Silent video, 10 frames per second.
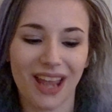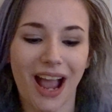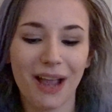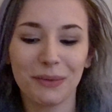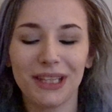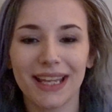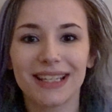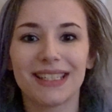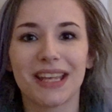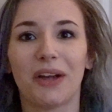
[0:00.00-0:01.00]
I would
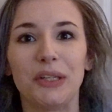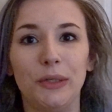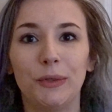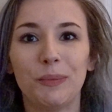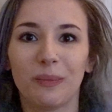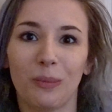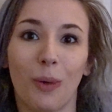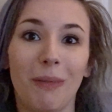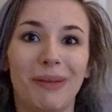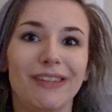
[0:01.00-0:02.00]
like to tell you
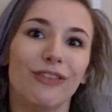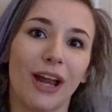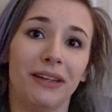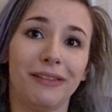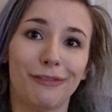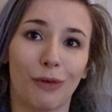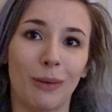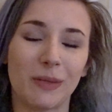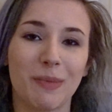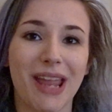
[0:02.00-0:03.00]
what my friend
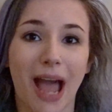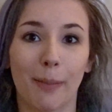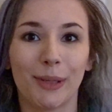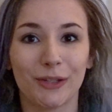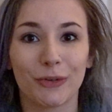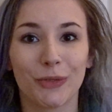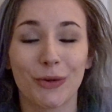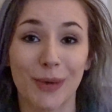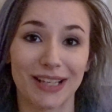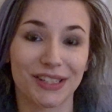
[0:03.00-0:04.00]
informed me happened
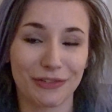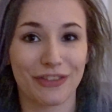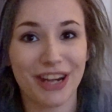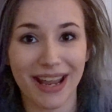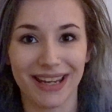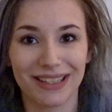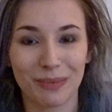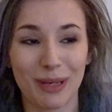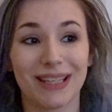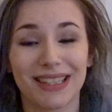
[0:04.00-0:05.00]
the rest of the night,
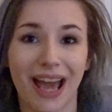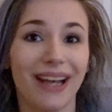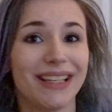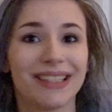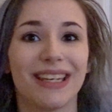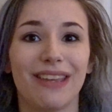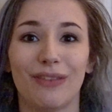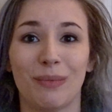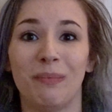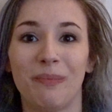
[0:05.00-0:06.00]
because that isn't
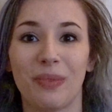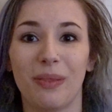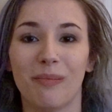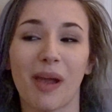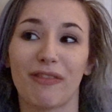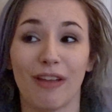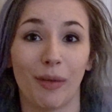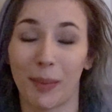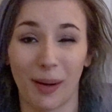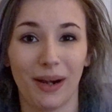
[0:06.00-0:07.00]
even my
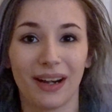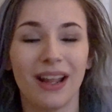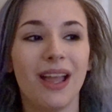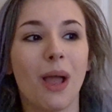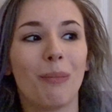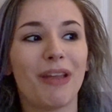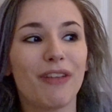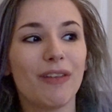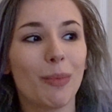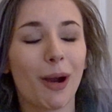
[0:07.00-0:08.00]
favorite part. My
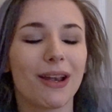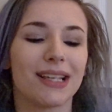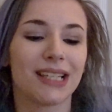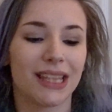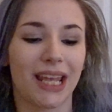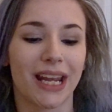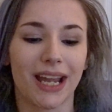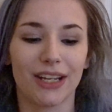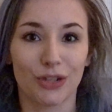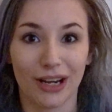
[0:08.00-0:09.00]
favorite part isn't that a
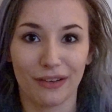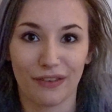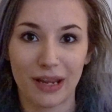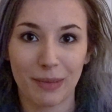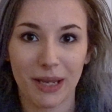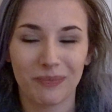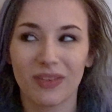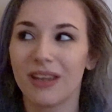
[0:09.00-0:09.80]
guy tried to fight me.